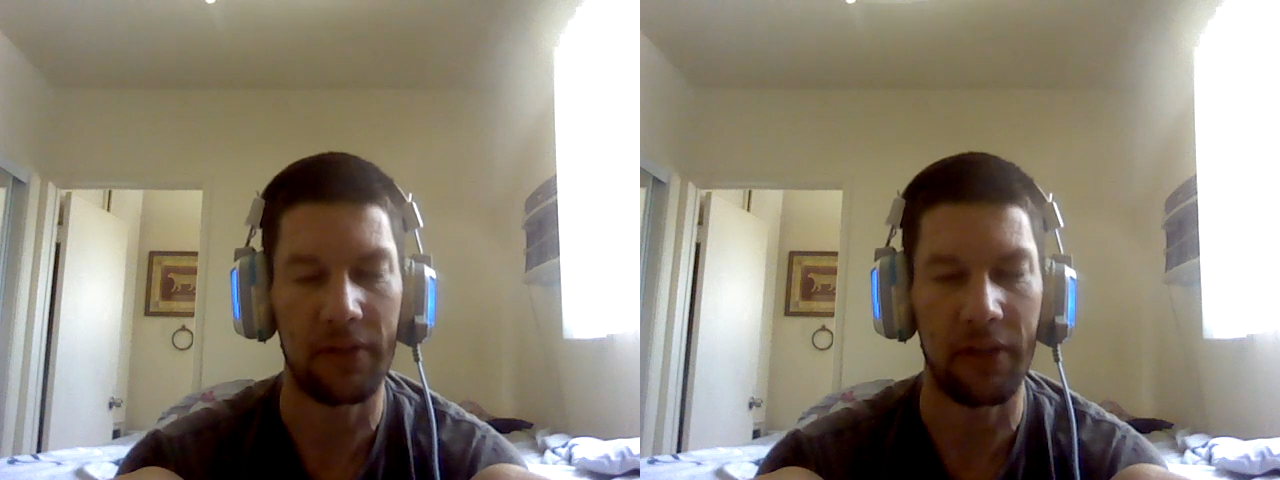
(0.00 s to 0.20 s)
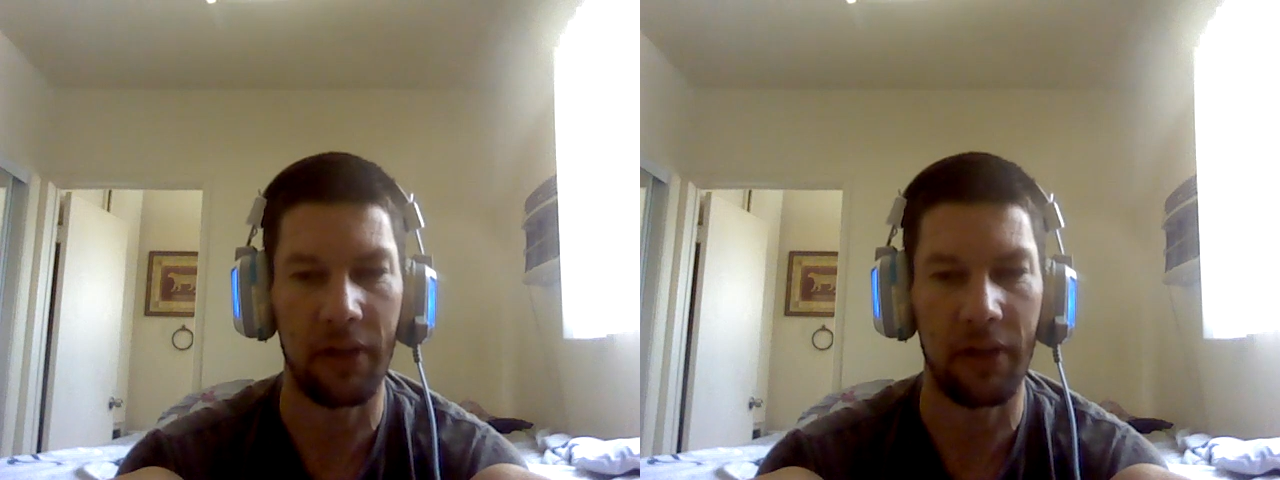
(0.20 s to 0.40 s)

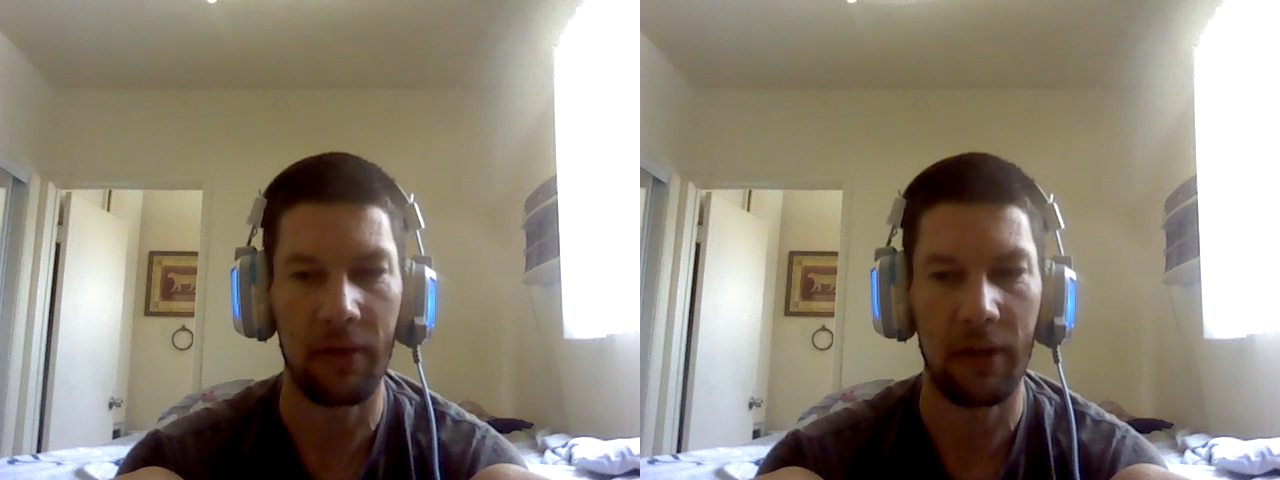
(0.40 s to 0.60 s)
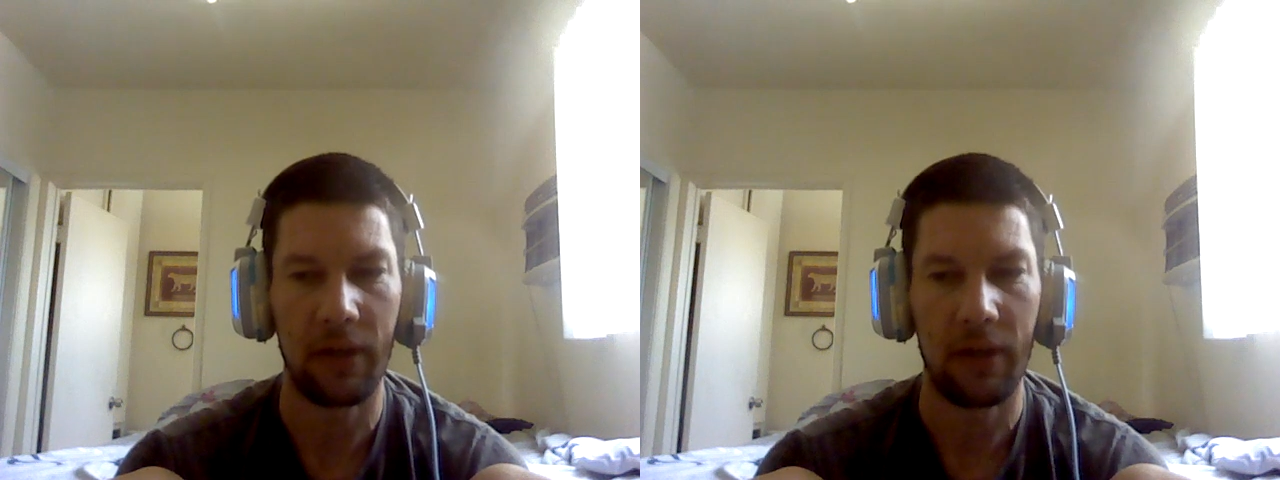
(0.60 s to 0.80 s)
You know,
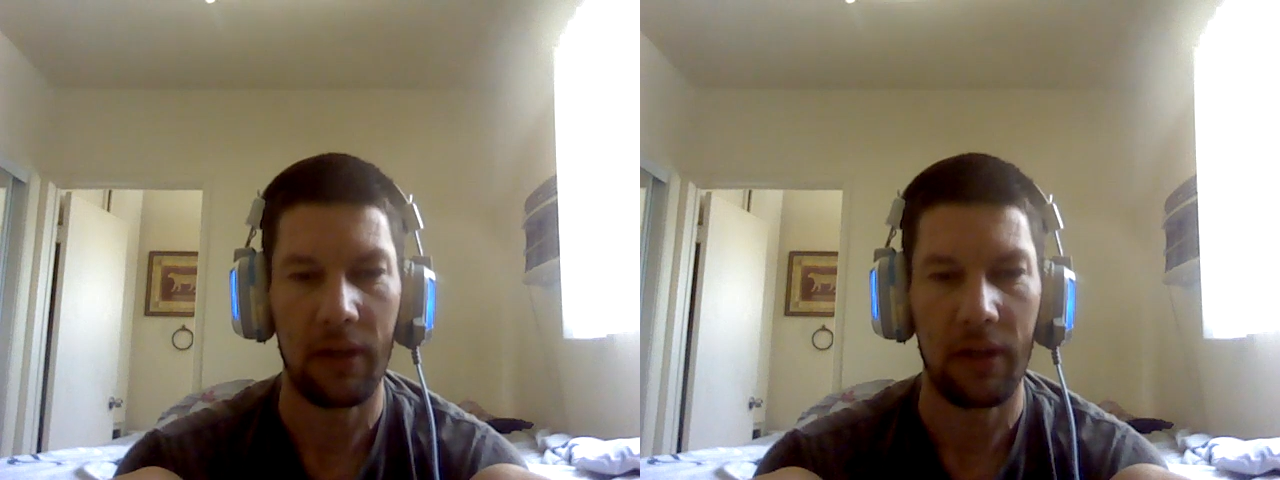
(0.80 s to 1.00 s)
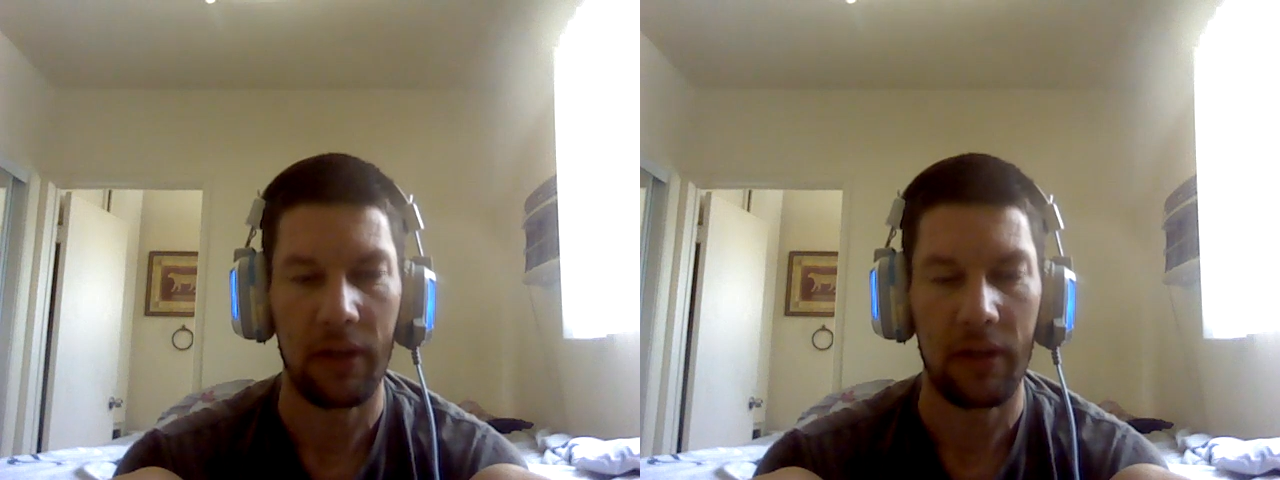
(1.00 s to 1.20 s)

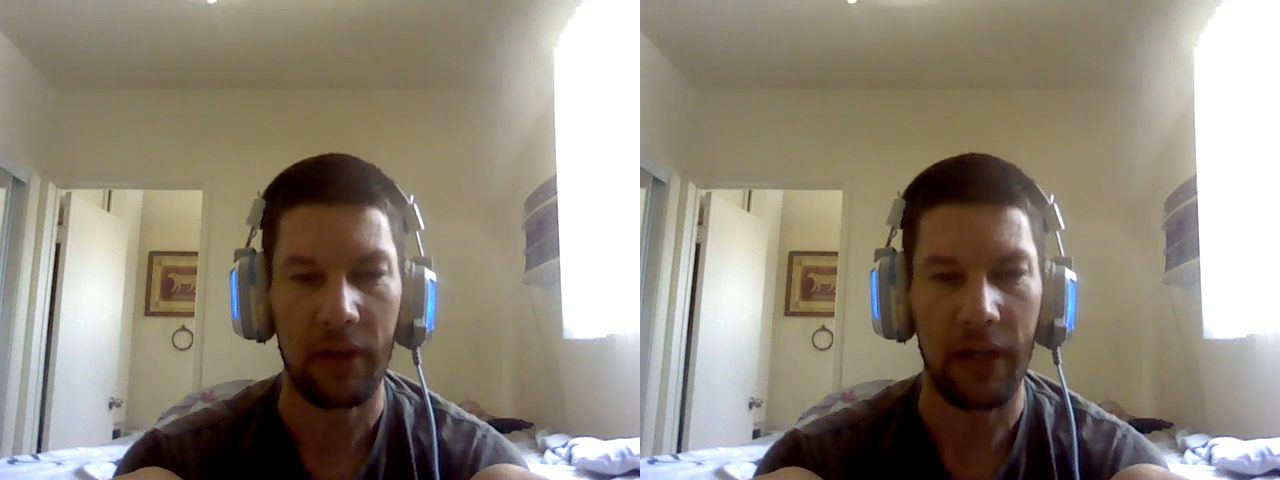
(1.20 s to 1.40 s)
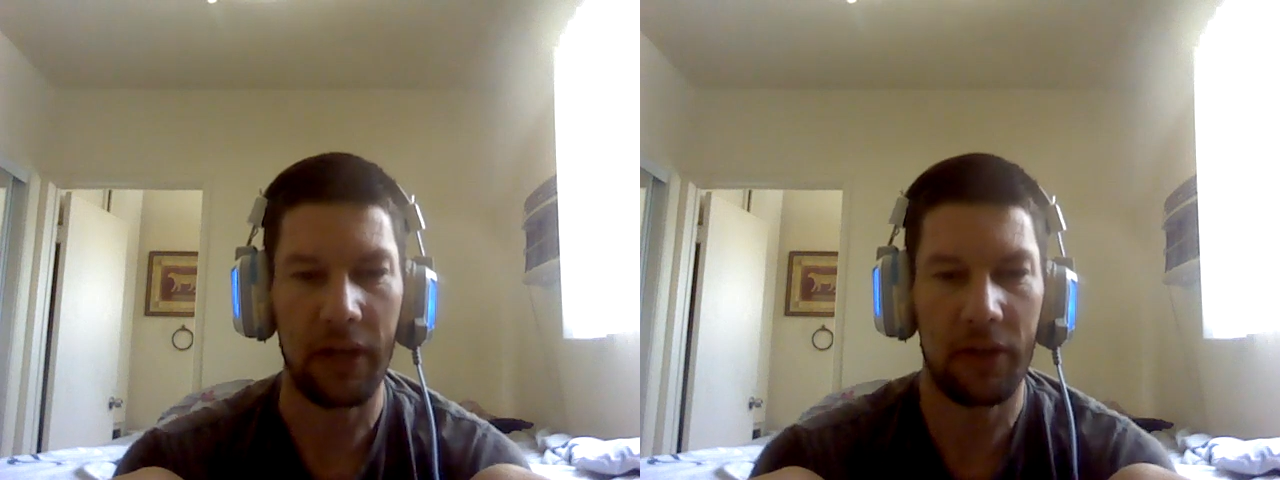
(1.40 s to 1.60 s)

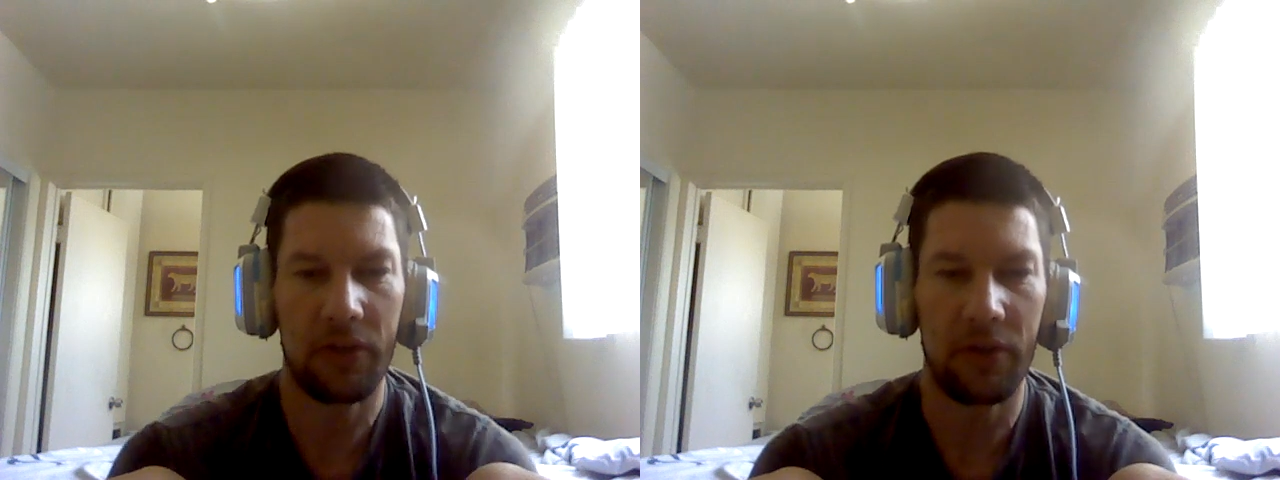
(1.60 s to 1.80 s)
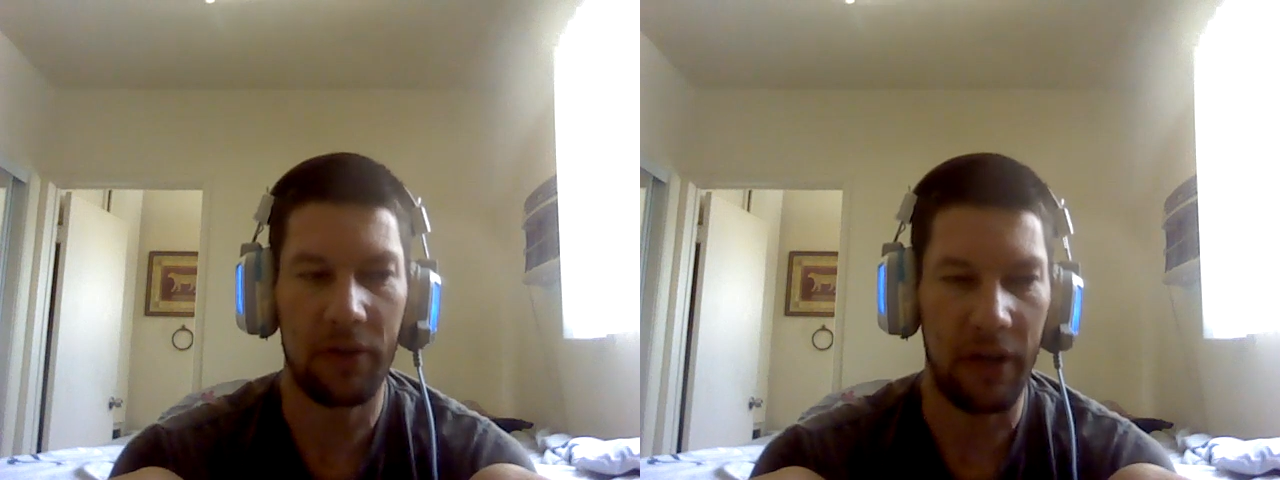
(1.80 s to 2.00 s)
Getting
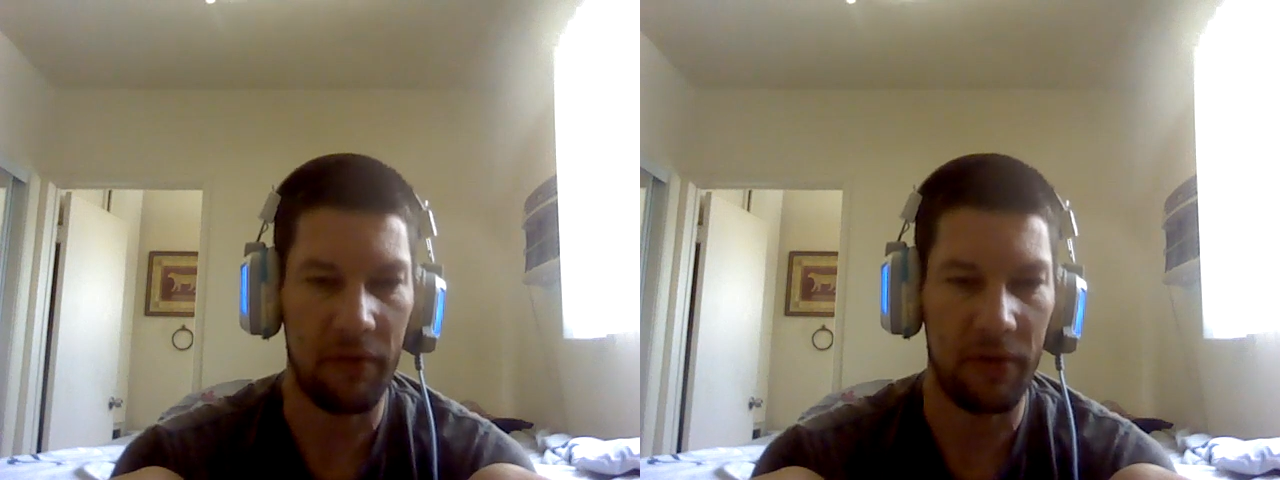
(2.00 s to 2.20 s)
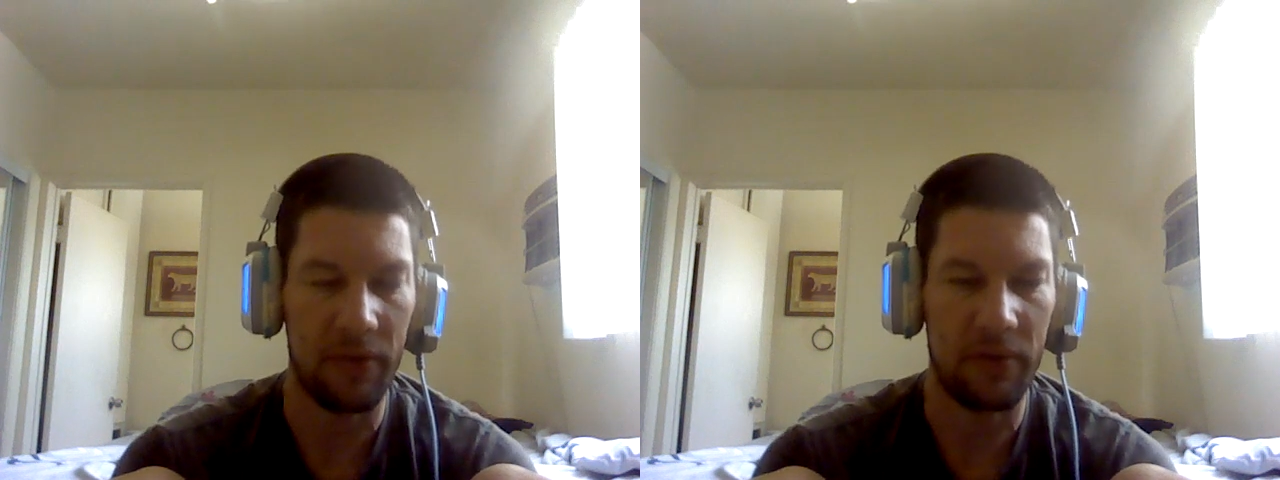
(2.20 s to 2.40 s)
to
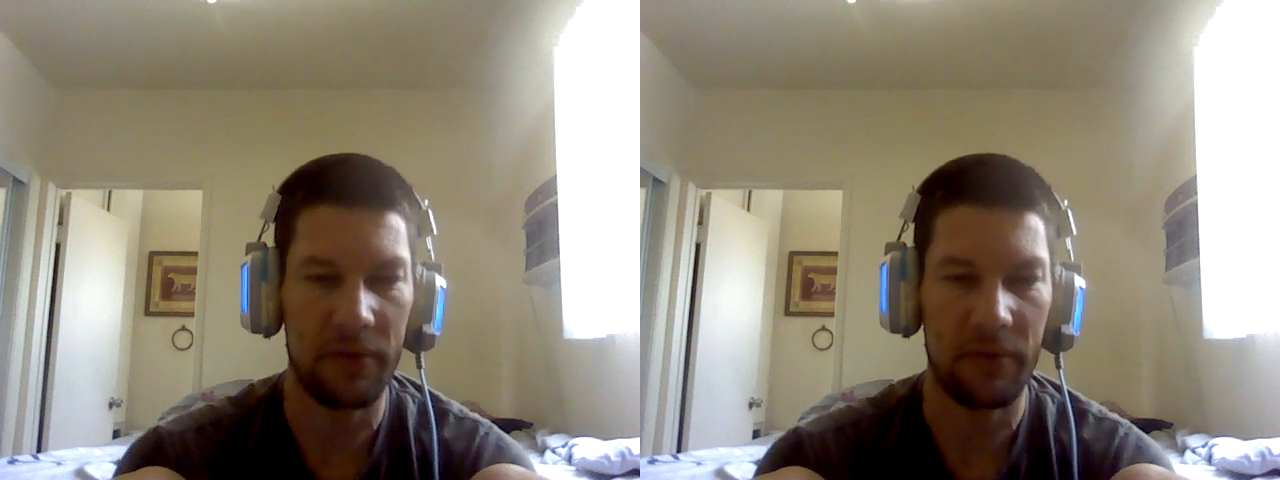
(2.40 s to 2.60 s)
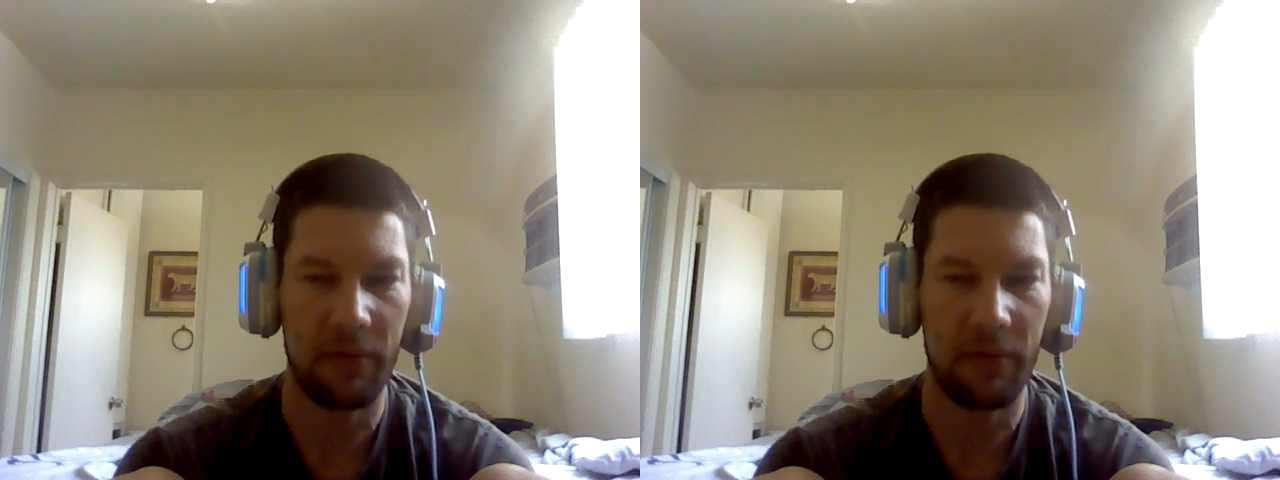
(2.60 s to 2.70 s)
interviews,